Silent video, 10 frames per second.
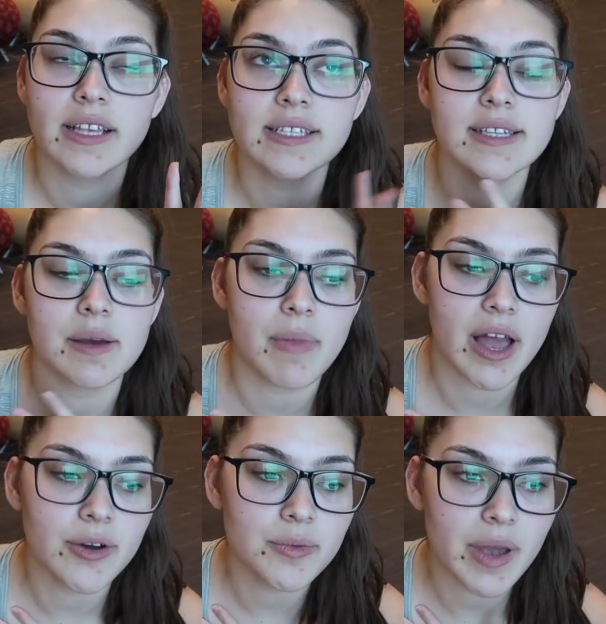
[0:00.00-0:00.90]
this is at
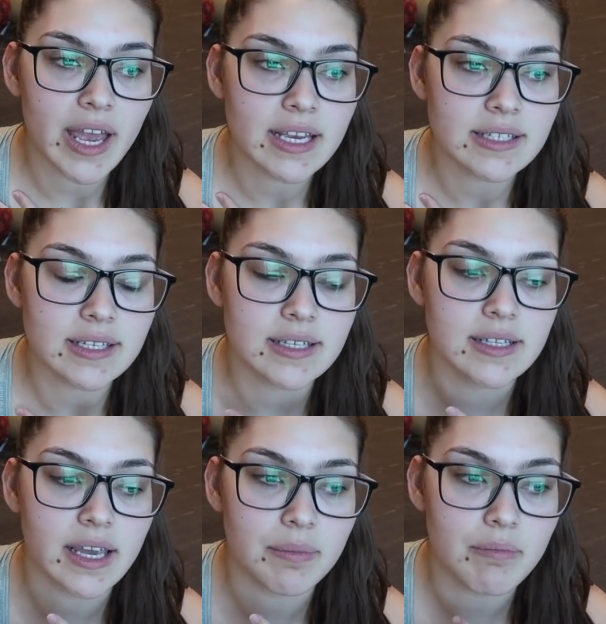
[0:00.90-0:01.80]
my own pace. This
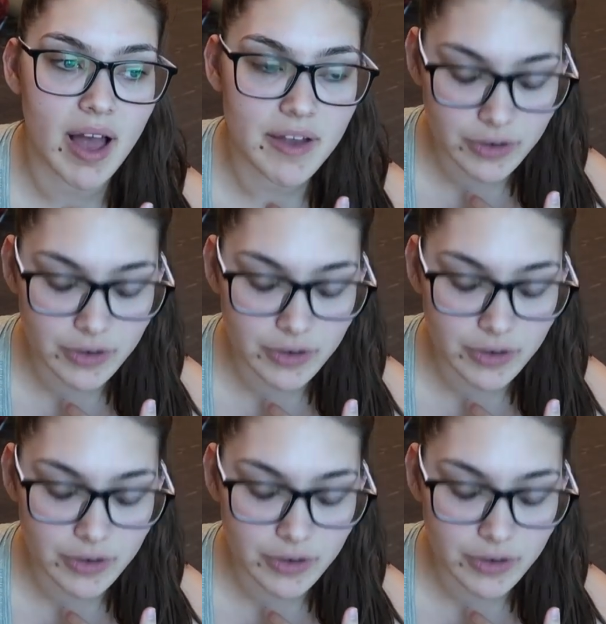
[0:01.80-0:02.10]
is like my